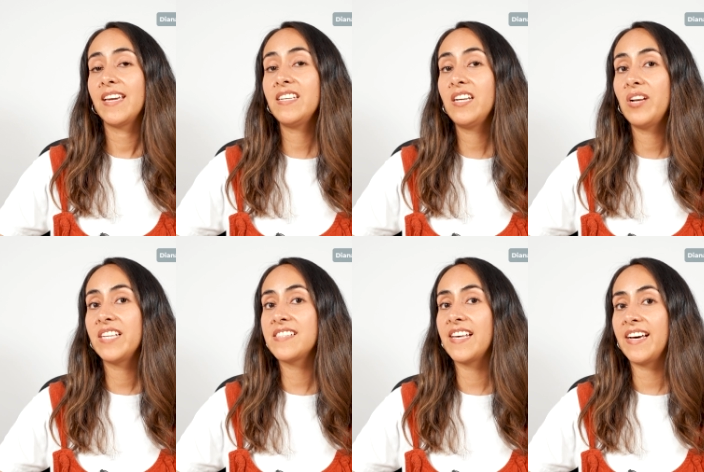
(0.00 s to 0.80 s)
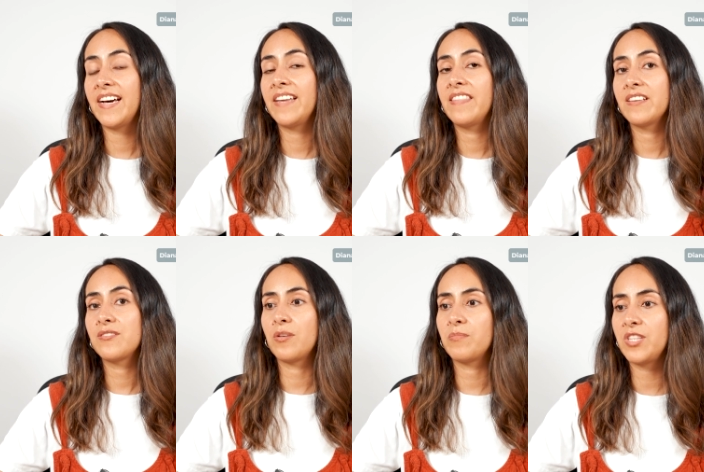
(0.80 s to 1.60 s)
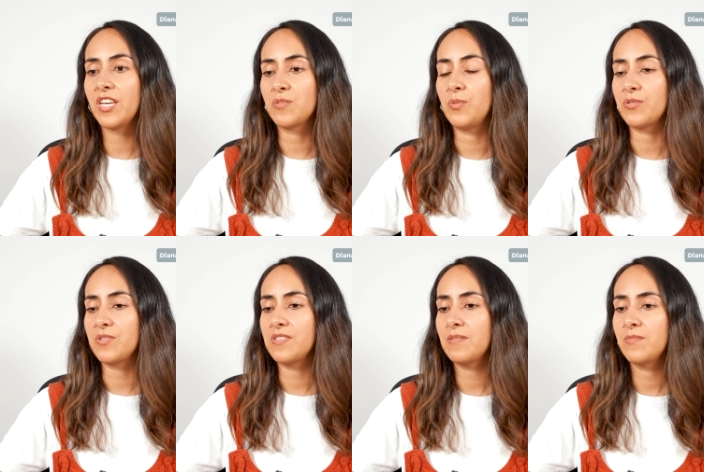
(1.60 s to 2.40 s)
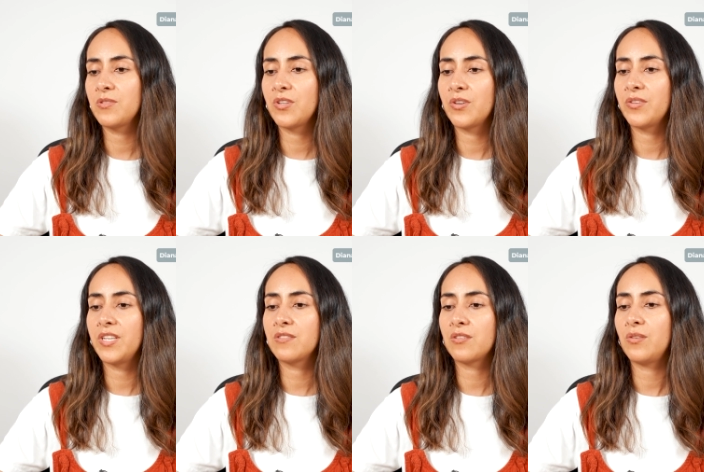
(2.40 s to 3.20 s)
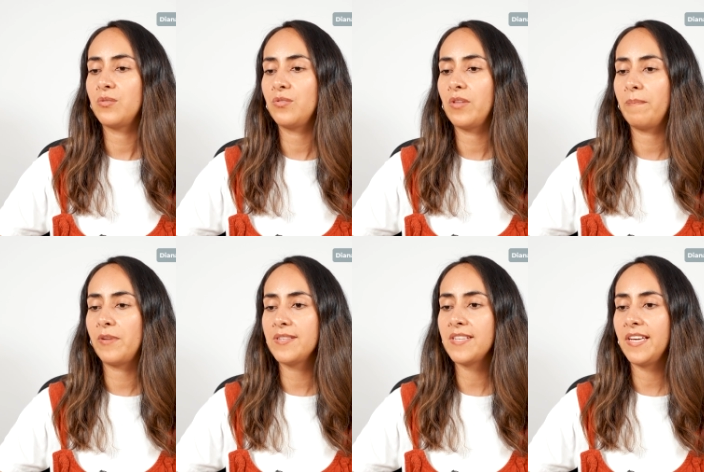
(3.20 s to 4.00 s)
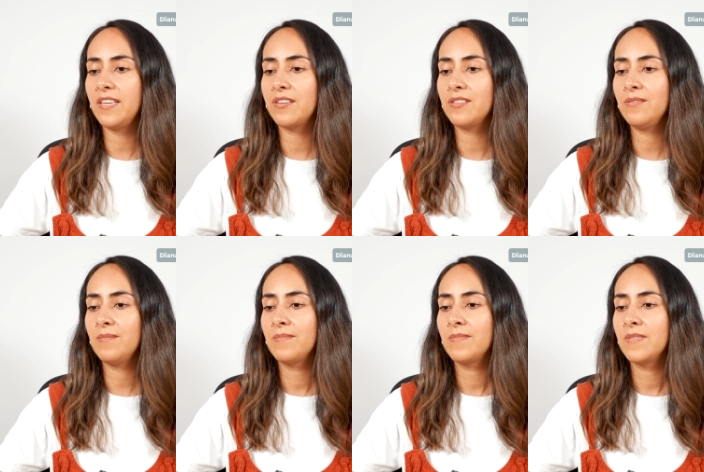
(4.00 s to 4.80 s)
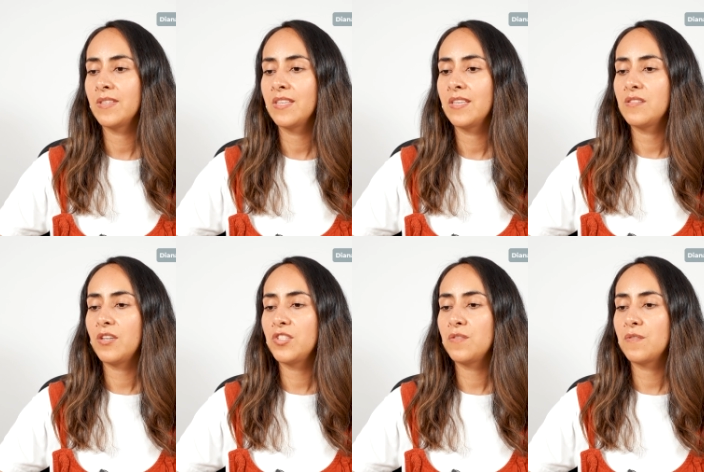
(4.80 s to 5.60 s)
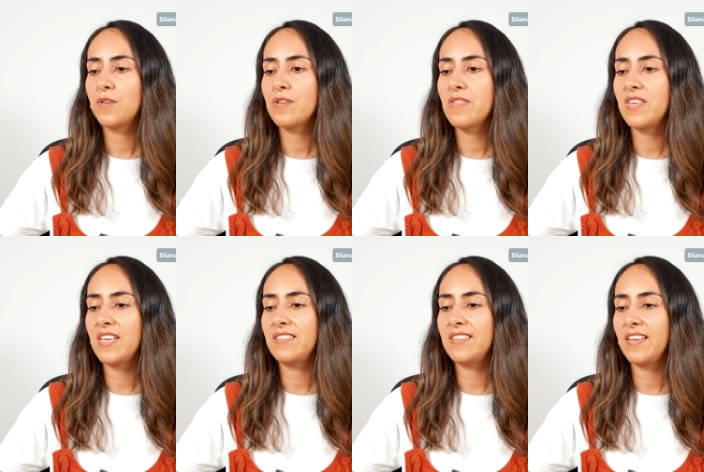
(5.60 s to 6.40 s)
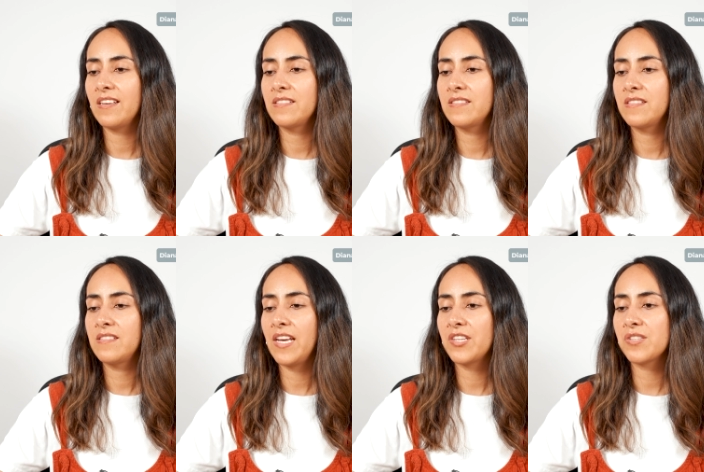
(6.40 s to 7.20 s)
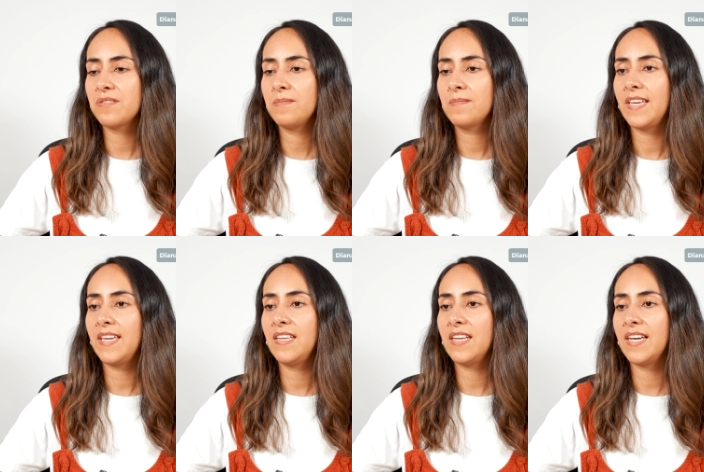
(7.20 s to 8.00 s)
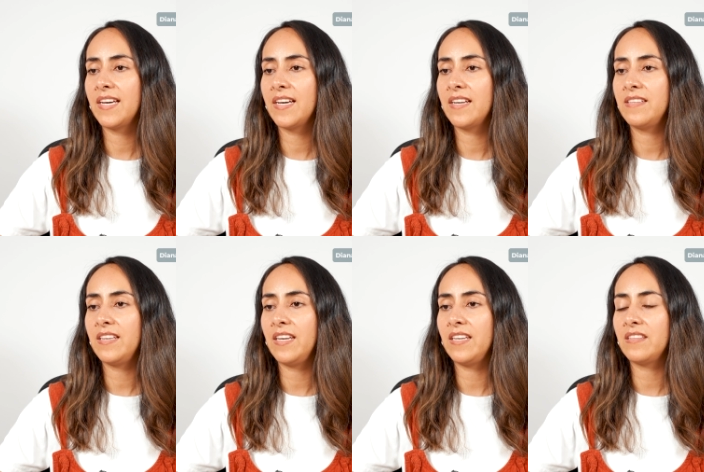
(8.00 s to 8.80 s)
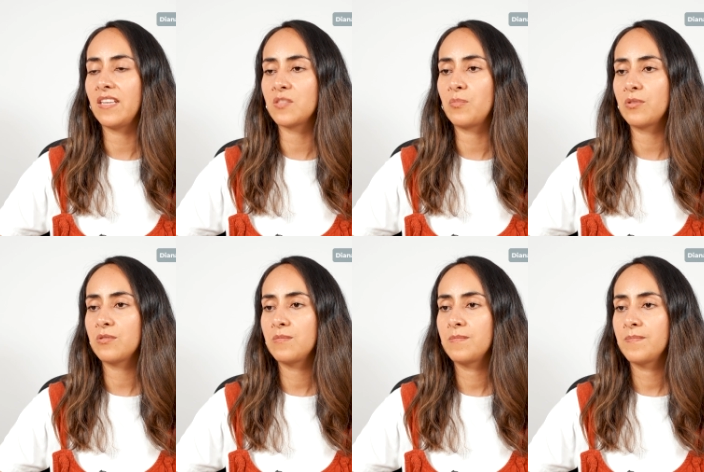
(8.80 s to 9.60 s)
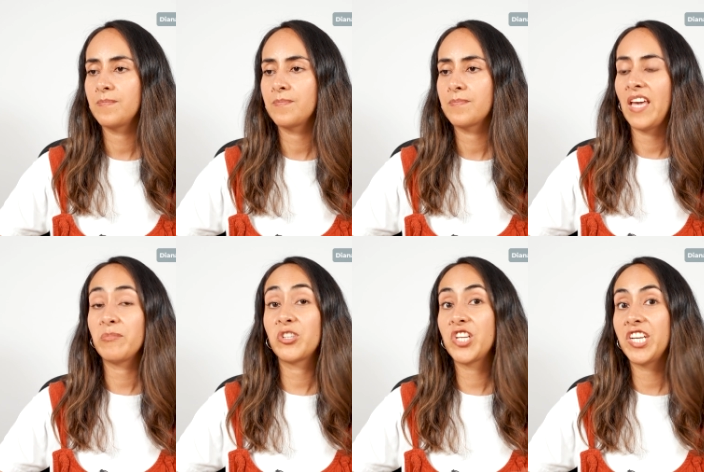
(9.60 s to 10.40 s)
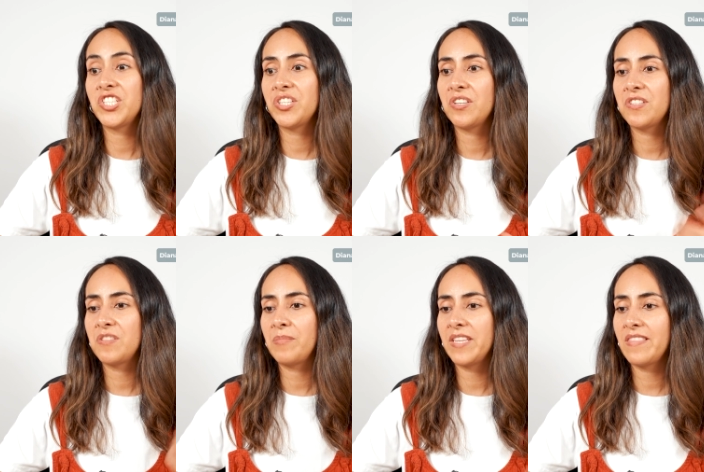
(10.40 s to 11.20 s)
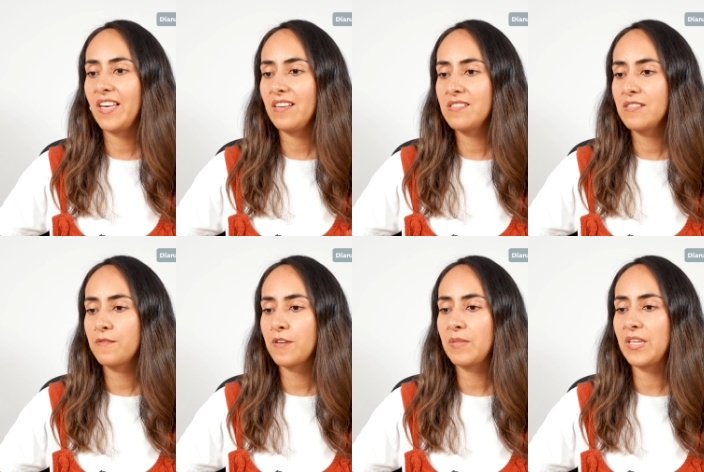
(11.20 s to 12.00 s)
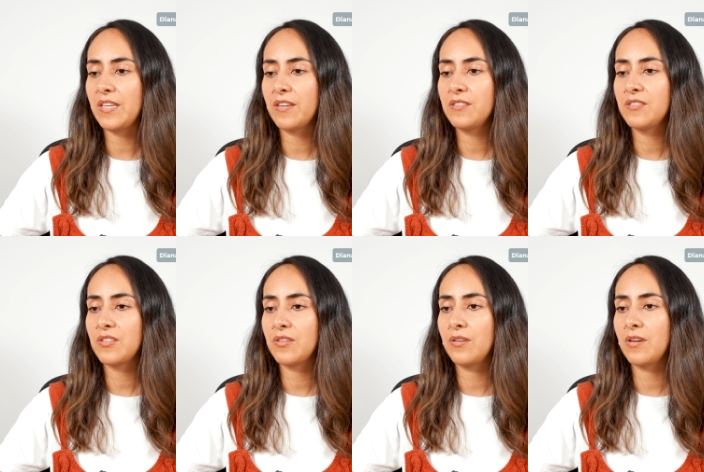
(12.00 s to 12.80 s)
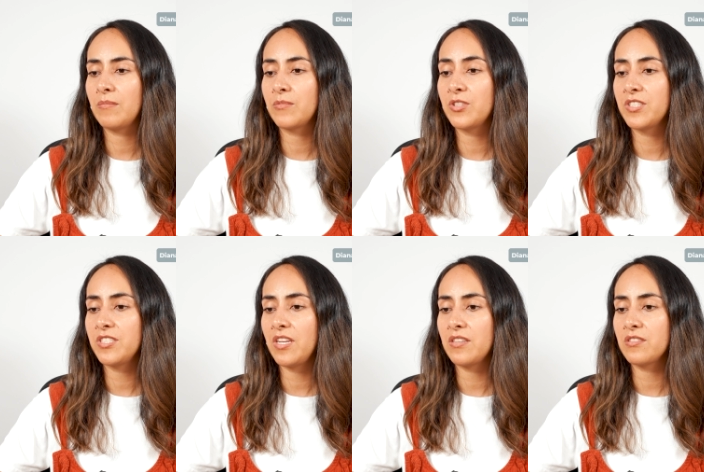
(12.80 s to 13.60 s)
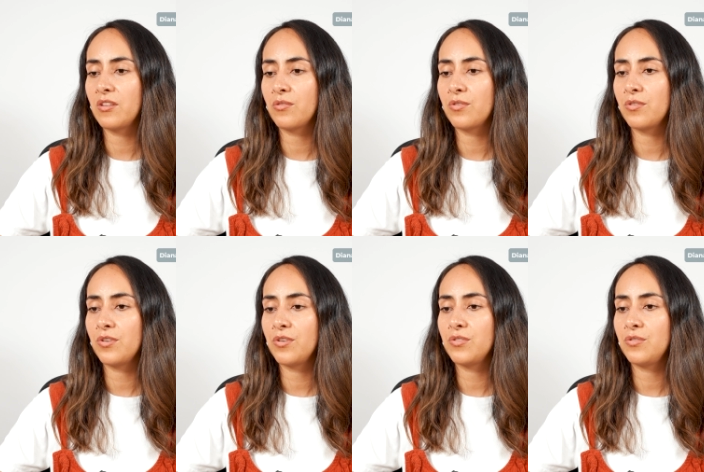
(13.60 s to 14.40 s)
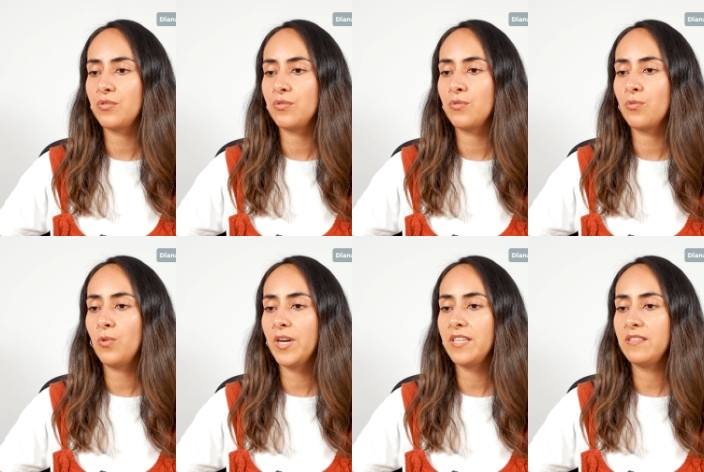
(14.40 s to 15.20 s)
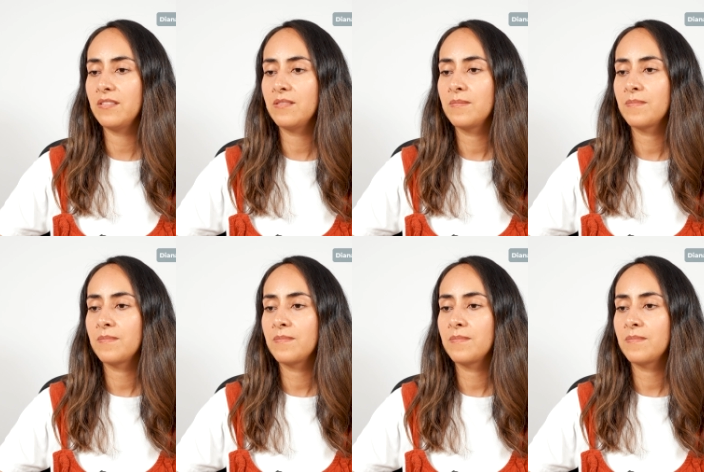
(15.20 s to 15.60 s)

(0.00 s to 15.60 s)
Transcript: And now let's add some text boxes. So let's go to the plus icon, search for the text section, and add a text box. I'm gonna adjust my text from here, so I'm gonna change the color to white.